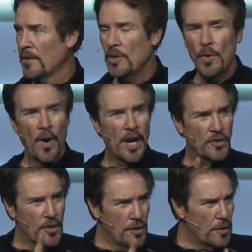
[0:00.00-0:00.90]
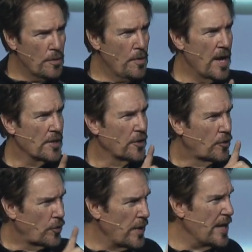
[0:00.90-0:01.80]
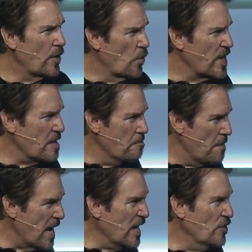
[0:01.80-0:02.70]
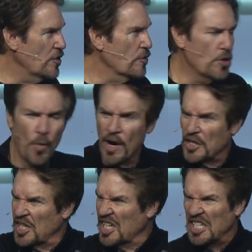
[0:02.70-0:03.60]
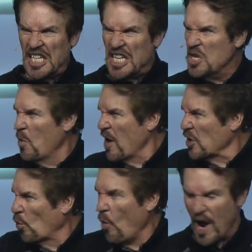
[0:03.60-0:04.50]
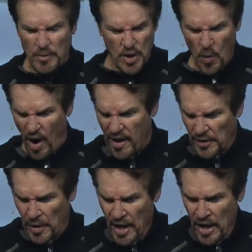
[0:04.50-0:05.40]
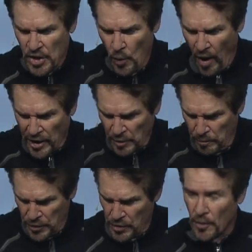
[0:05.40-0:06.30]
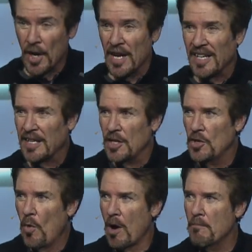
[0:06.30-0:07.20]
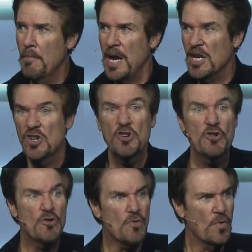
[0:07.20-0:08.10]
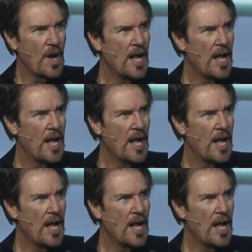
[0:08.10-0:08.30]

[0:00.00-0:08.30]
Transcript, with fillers: You are as new as the Creator when He made you. You are as clean. You are as wiped. You are as, you are as pure. You are made new.